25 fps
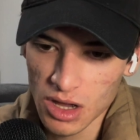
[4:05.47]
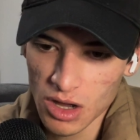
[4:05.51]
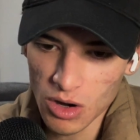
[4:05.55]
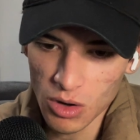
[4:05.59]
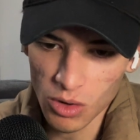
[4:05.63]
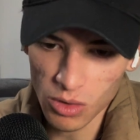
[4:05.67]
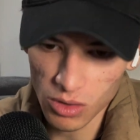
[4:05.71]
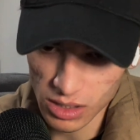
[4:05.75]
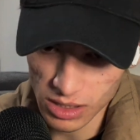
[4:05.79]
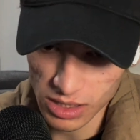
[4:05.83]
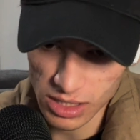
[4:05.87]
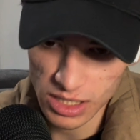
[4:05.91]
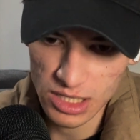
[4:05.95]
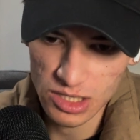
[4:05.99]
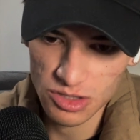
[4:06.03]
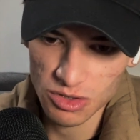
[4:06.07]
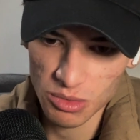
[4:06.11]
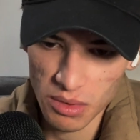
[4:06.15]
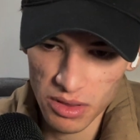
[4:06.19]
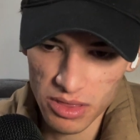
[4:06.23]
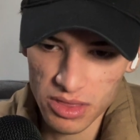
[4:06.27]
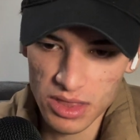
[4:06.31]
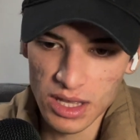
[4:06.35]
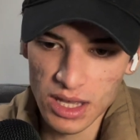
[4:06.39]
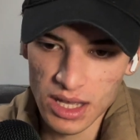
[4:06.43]
or at least from a
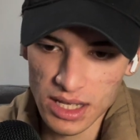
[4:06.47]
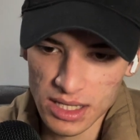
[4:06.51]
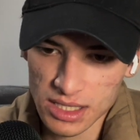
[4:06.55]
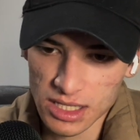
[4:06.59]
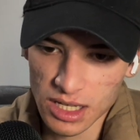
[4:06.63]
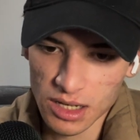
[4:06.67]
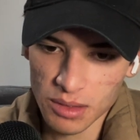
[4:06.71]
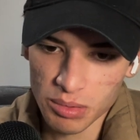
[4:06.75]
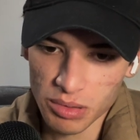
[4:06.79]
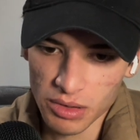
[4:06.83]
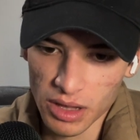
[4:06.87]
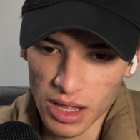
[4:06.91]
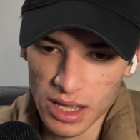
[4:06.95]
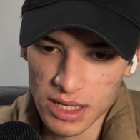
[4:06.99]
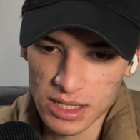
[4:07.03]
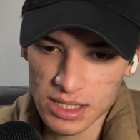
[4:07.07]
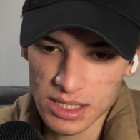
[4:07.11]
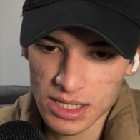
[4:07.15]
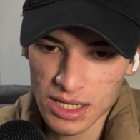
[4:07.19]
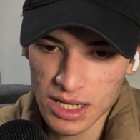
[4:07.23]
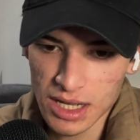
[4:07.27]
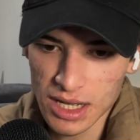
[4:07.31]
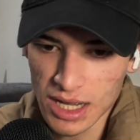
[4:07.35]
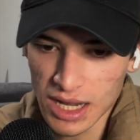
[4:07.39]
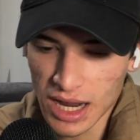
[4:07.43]
theistic place,
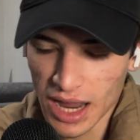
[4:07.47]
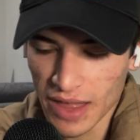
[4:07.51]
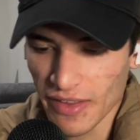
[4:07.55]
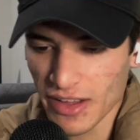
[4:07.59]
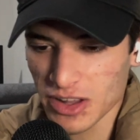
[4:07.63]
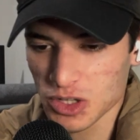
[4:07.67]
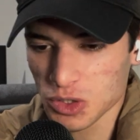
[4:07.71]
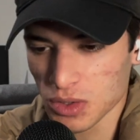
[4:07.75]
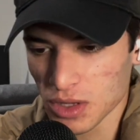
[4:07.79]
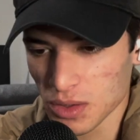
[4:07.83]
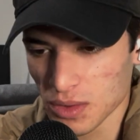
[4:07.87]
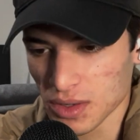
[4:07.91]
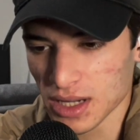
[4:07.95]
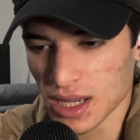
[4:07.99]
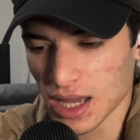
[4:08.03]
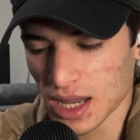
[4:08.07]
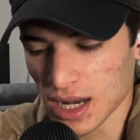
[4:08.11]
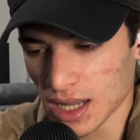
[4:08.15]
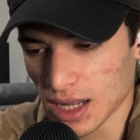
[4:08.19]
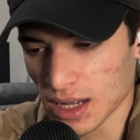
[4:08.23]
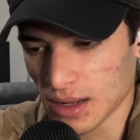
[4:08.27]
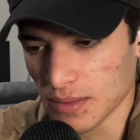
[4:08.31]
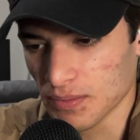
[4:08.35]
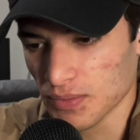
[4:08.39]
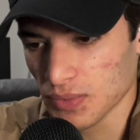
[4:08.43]
and that's where they were
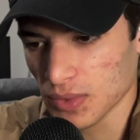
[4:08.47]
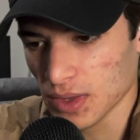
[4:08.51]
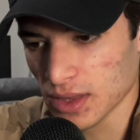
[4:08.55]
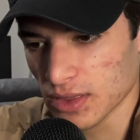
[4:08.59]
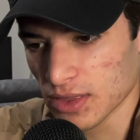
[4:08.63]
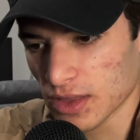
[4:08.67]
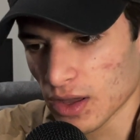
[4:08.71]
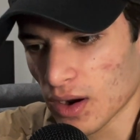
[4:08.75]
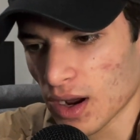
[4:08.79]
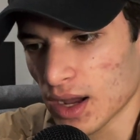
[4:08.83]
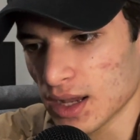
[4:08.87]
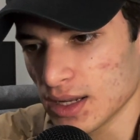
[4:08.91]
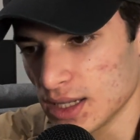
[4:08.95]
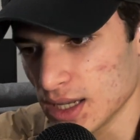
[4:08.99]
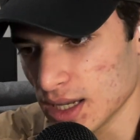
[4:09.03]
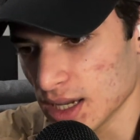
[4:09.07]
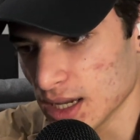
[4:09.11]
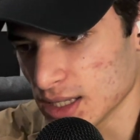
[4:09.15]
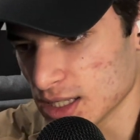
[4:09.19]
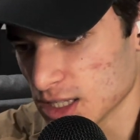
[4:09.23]
getting their ideas,